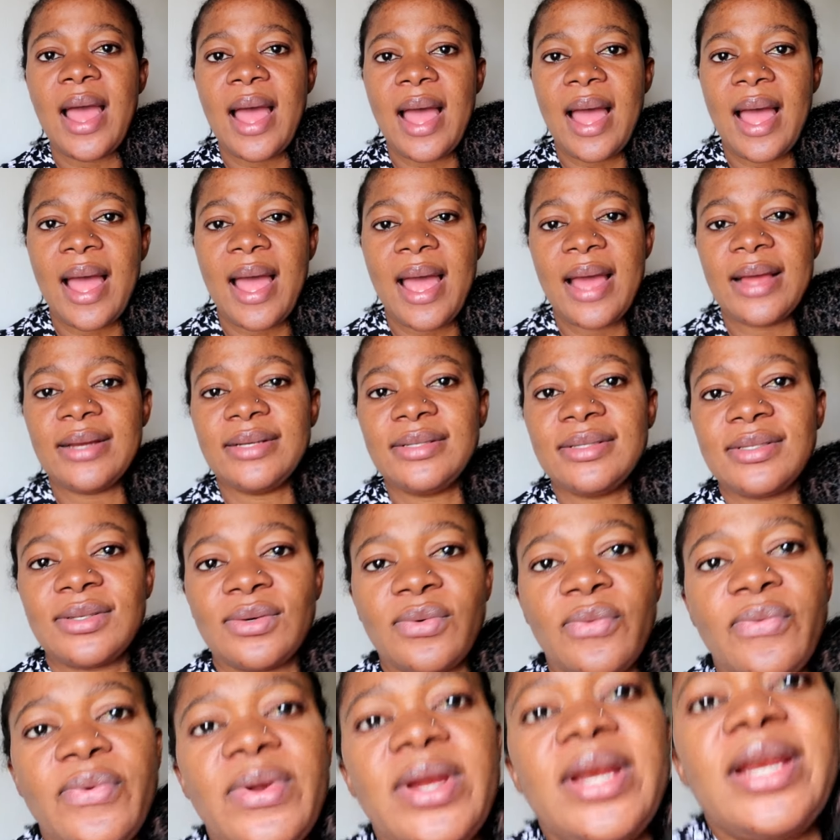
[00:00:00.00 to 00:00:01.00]
and
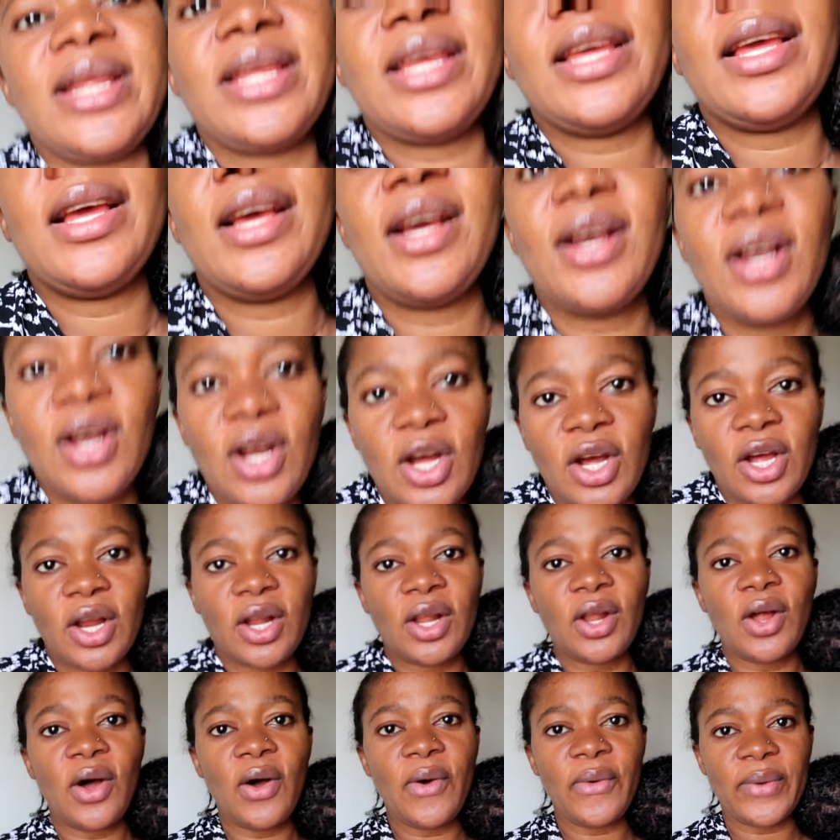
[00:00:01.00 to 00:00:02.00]
really
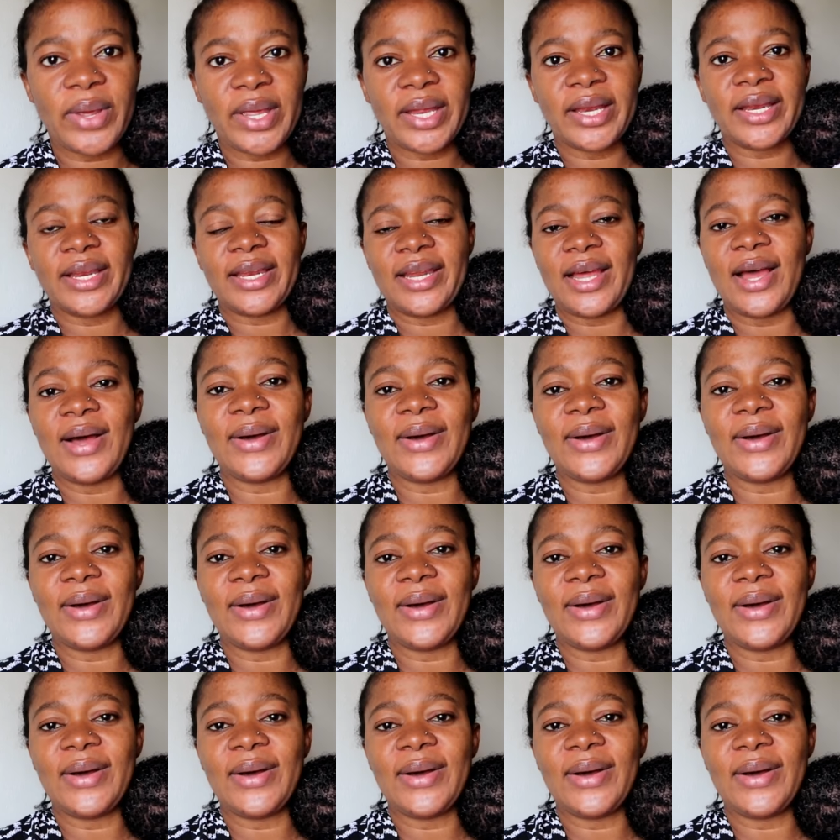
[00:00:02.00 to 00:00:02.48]
glowing